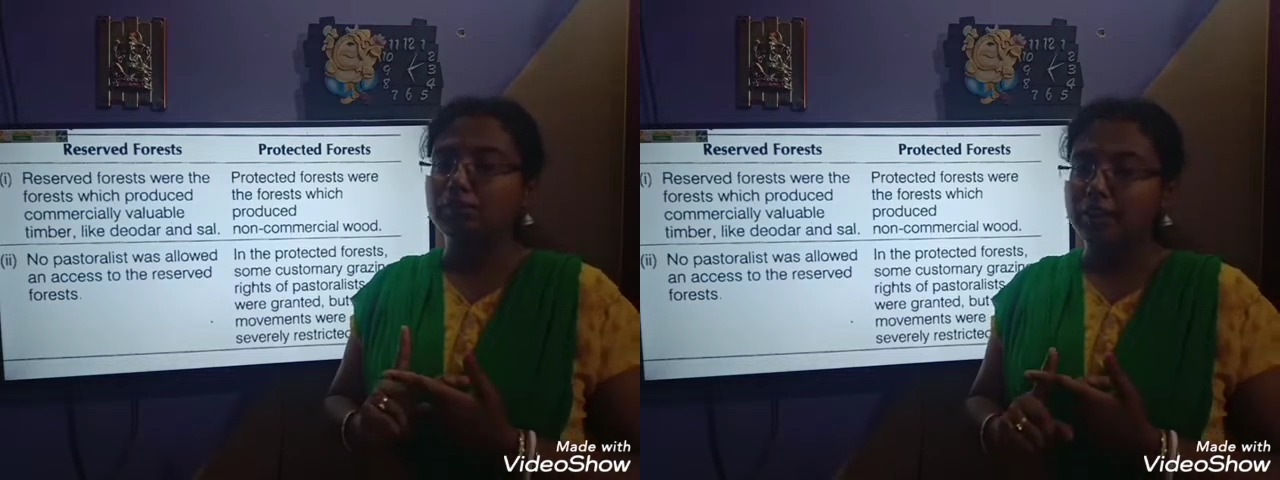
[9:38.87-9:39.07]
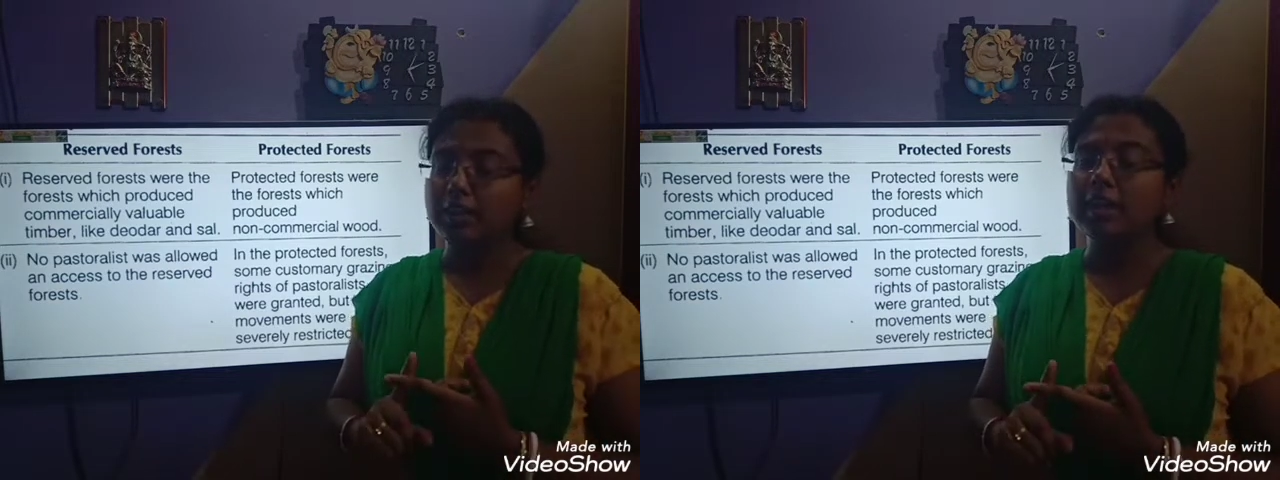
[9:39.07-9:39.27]

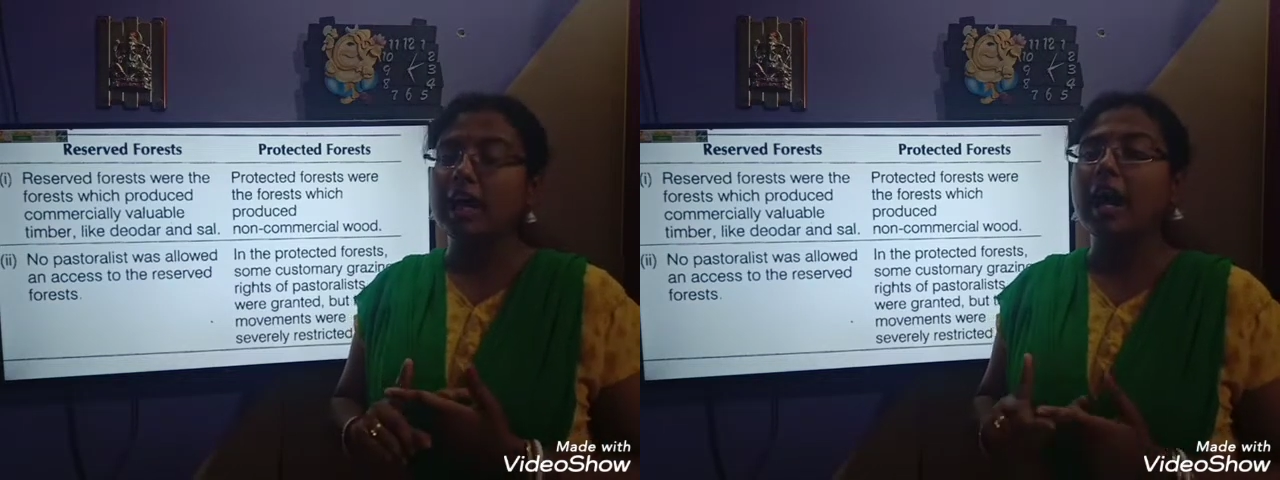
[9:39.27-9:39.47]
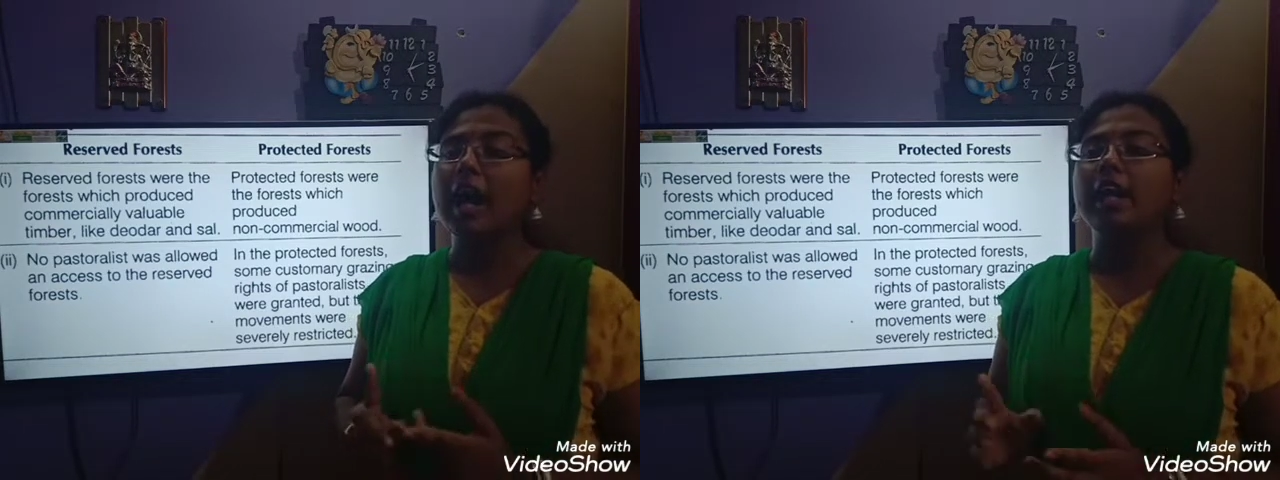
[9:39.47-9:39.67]
with
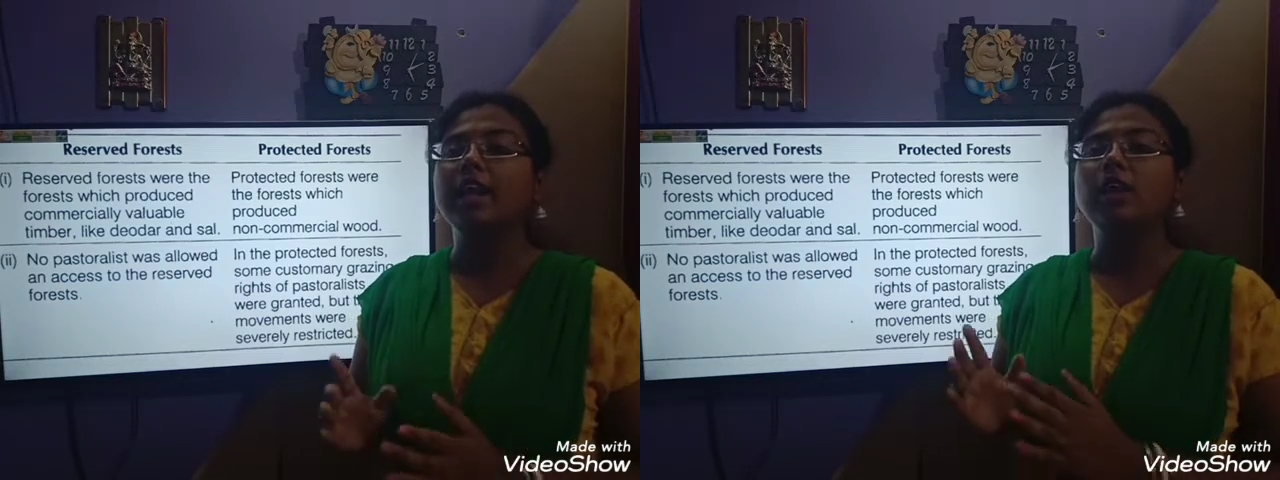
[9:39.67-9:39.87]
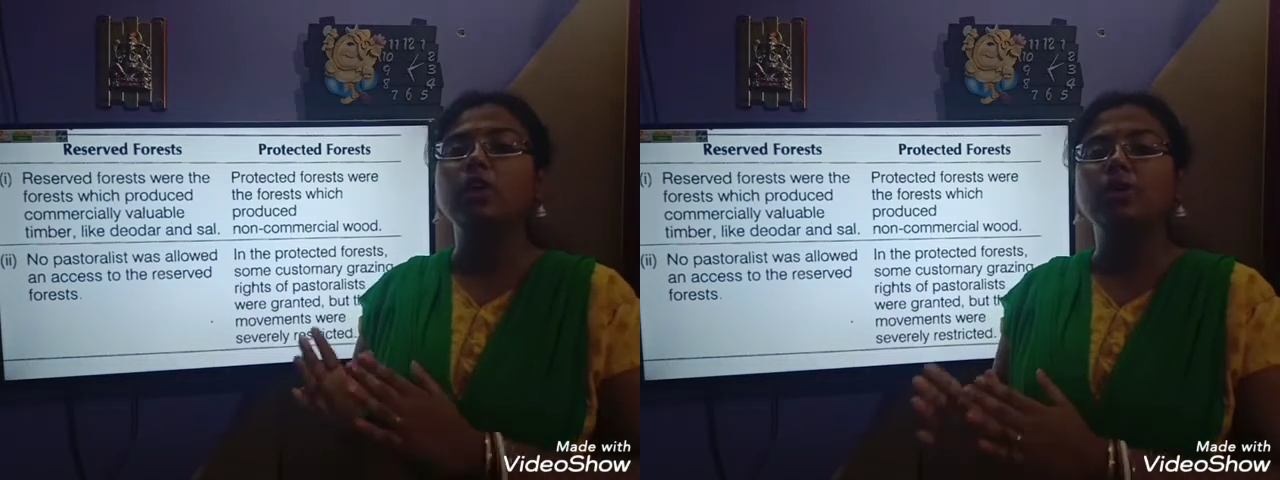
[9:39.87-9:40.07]
high
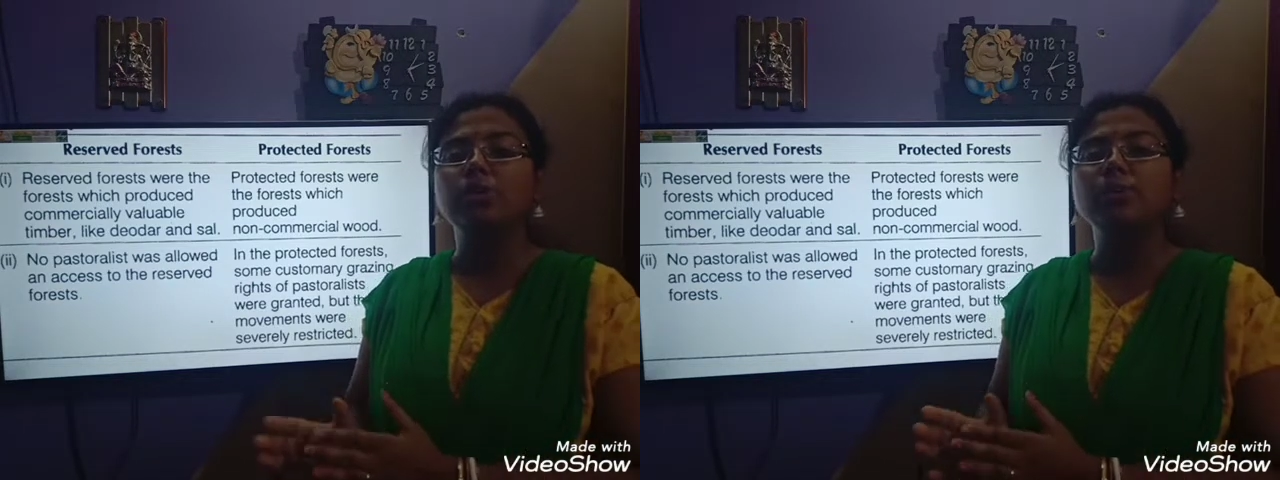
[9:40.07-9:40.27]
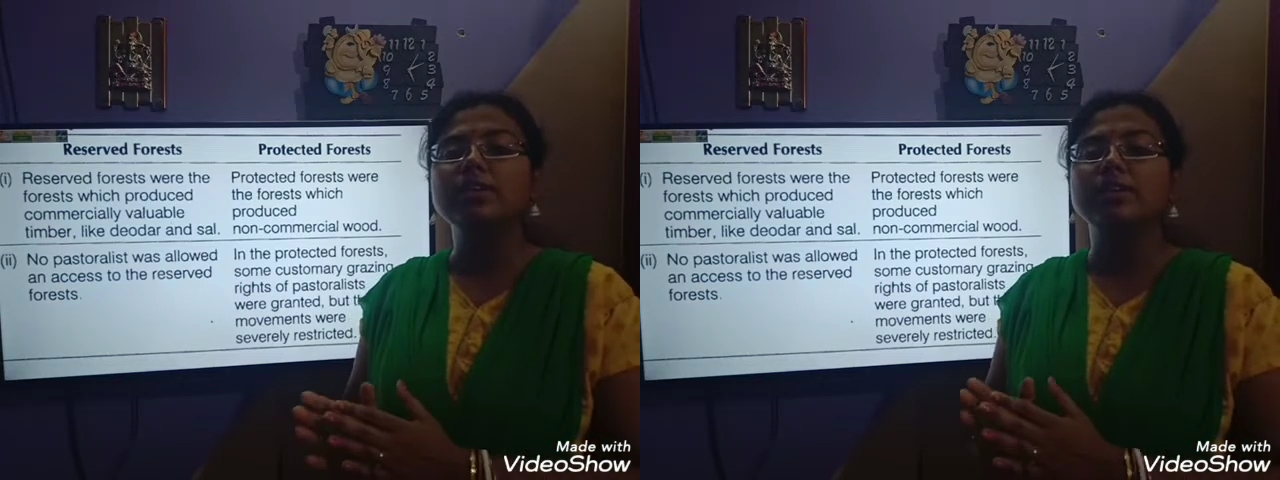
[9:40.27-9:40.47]

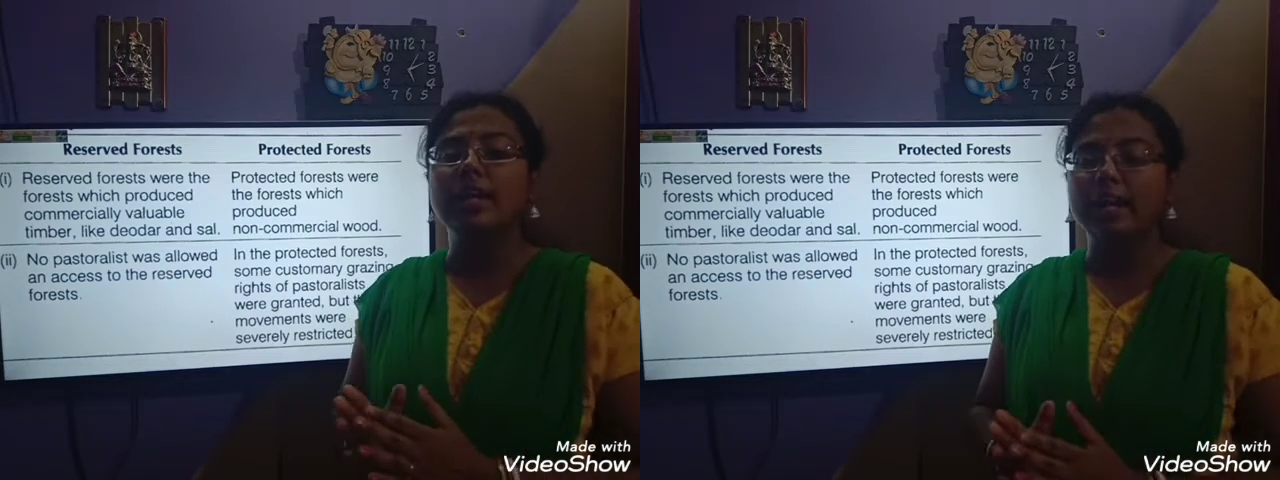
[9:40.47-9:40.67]
rules,